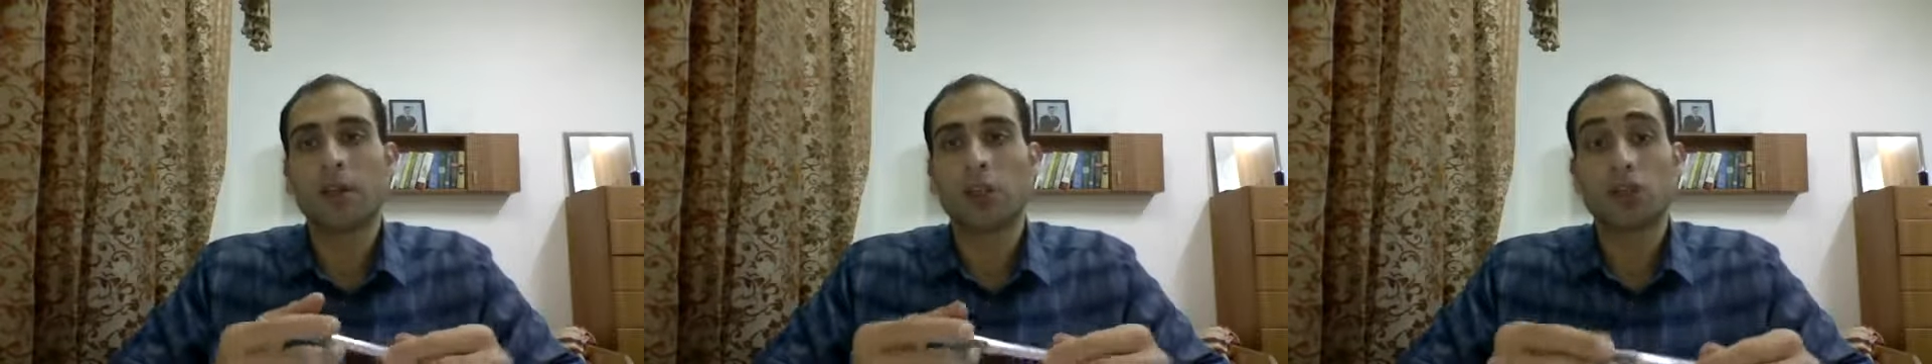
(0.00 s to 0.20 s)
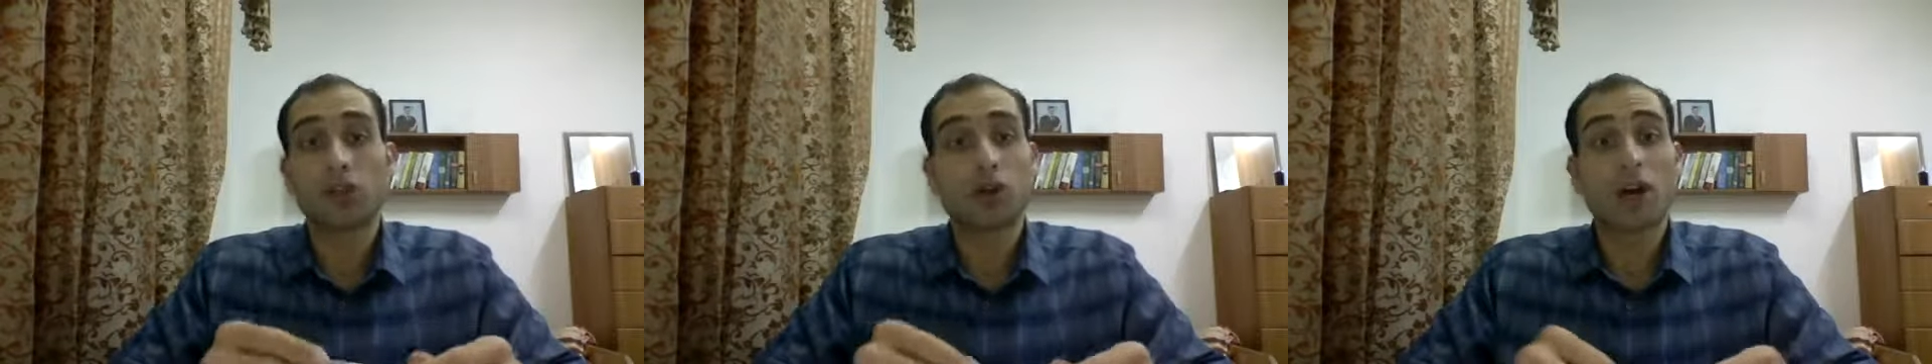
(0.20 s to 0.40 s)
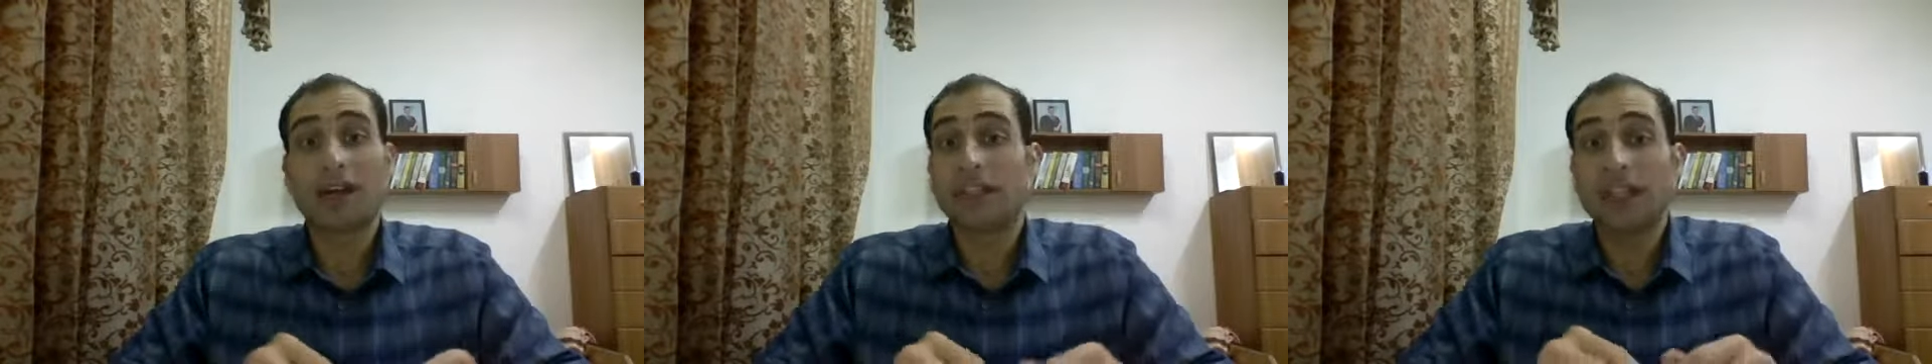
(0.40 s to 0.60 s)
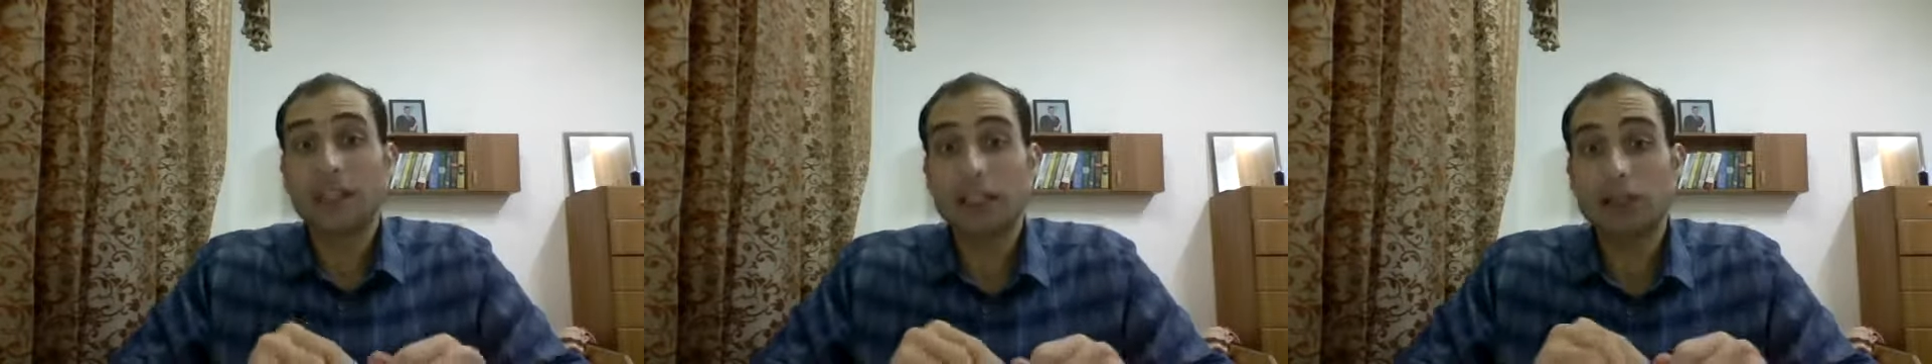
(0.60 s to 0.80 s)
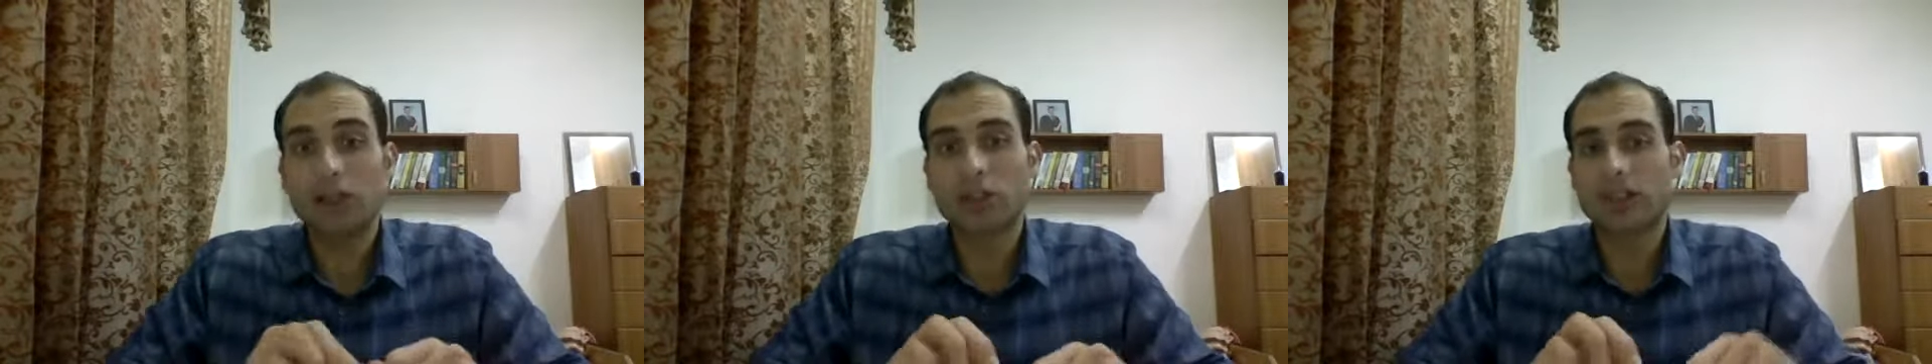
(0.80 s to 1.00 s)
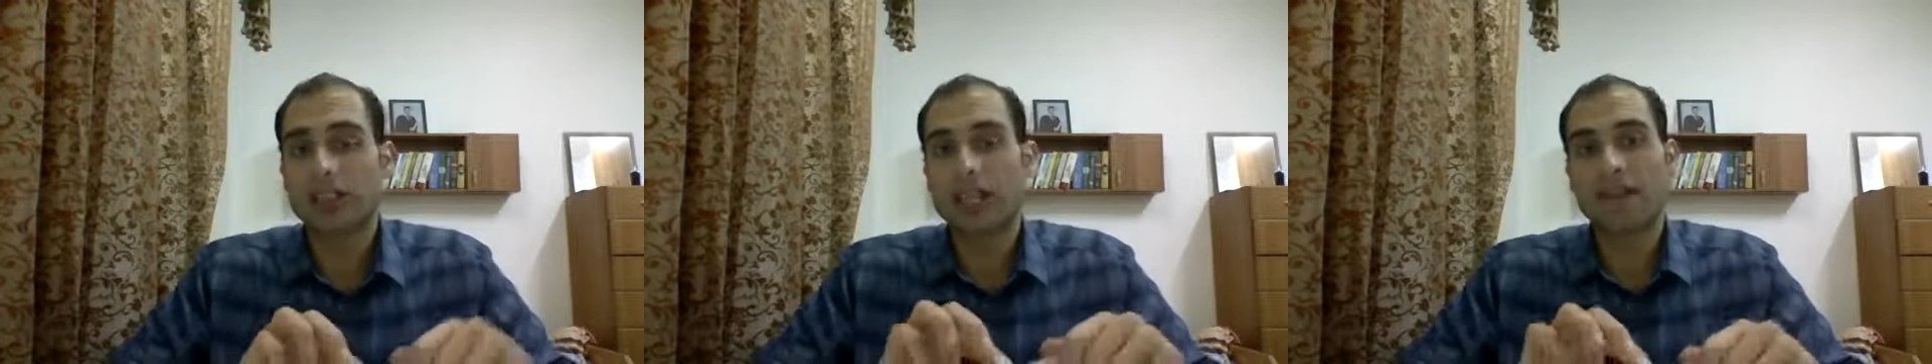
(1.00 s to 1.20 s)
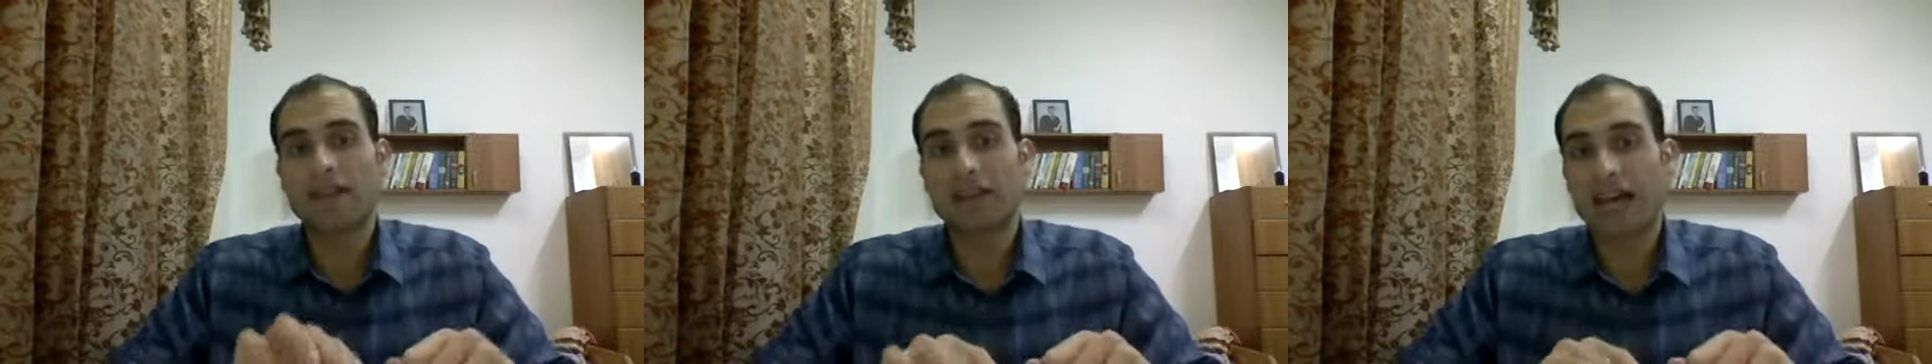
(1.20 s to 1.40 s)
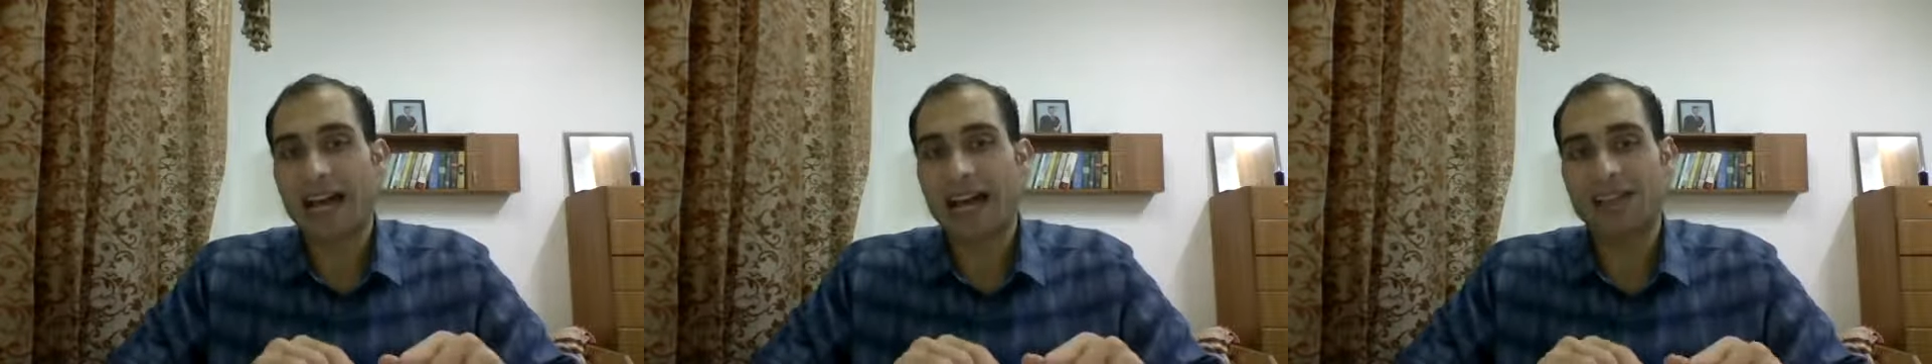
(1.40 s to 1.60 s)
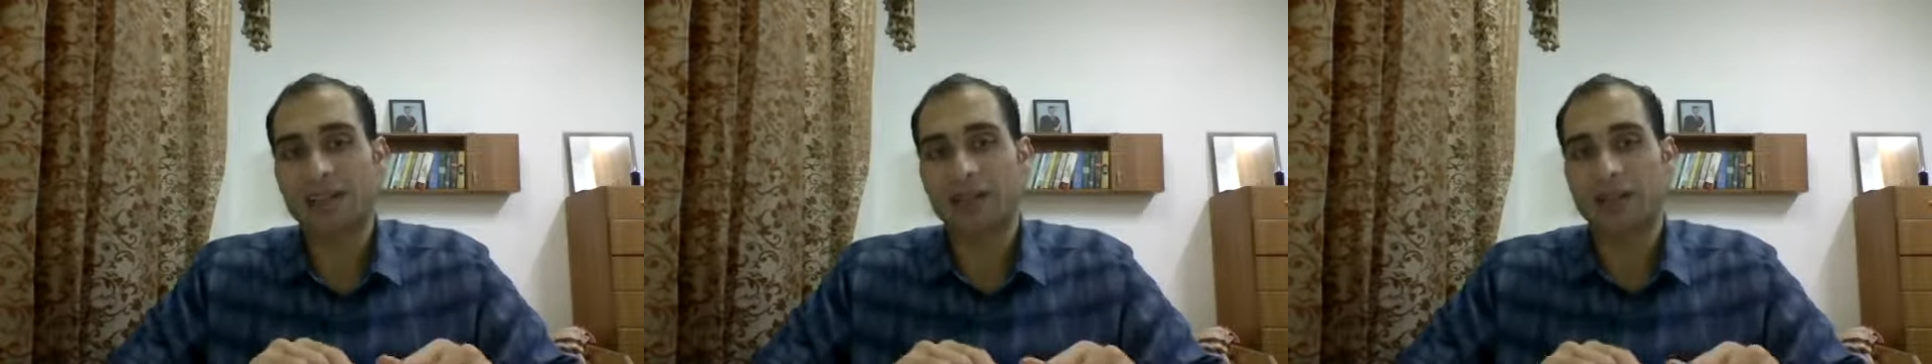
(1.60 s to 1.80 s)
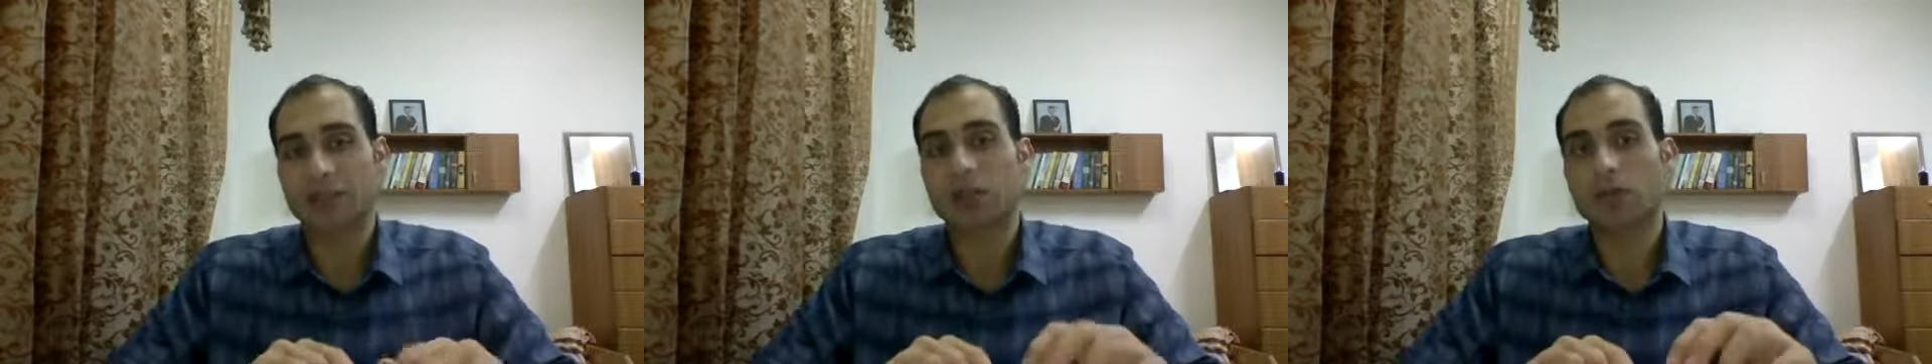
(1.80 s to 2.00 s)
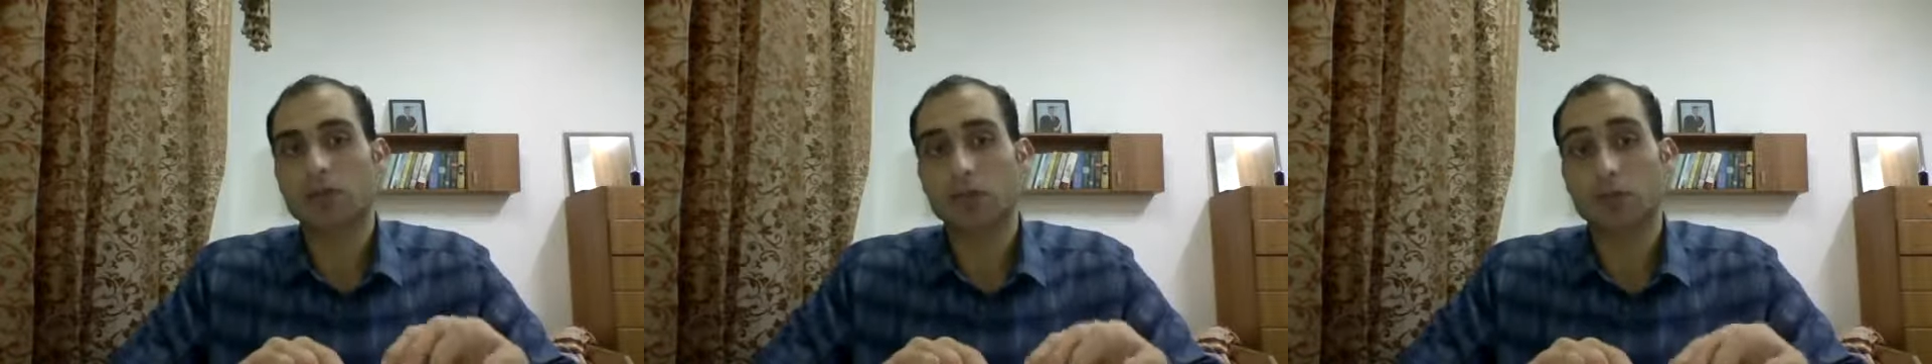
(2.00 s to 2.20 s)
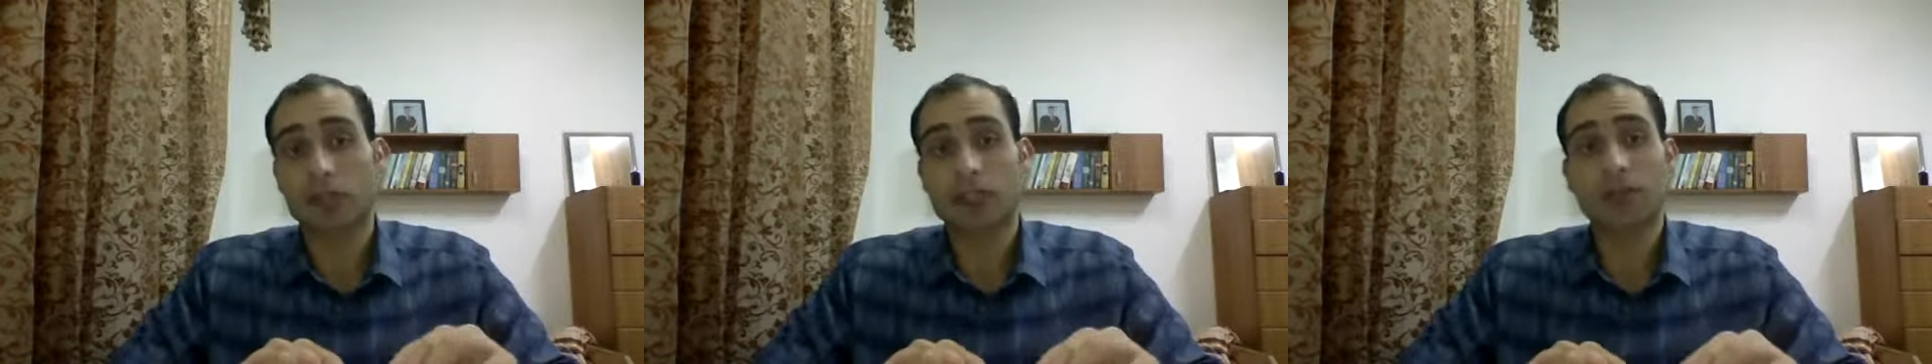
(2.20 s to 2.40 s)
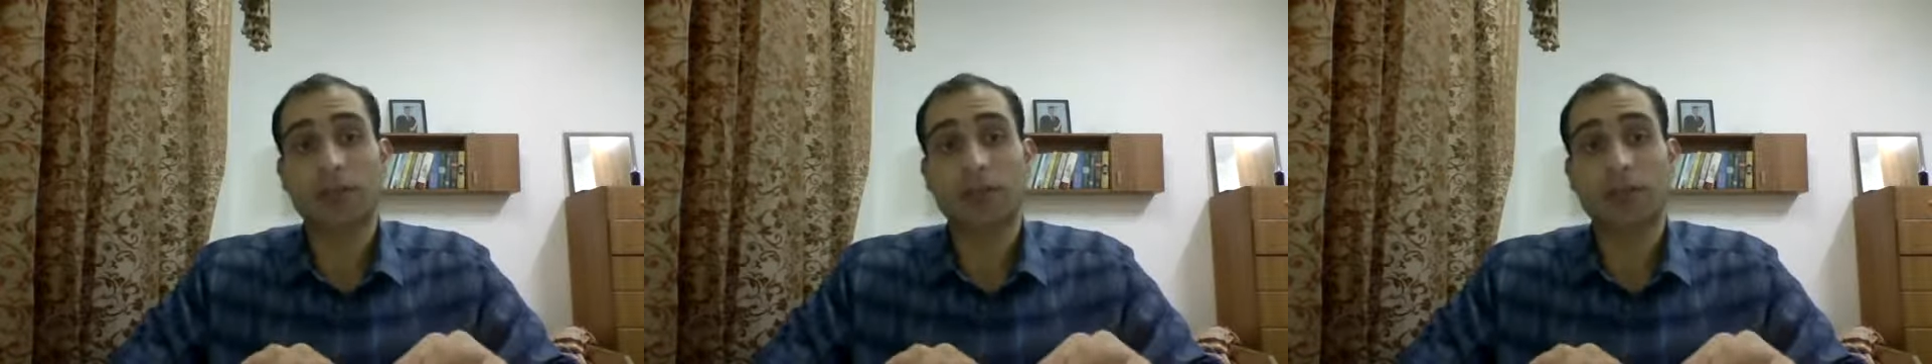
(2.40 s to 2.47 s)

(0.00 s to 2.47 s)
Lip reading: So I really don't have answers for this,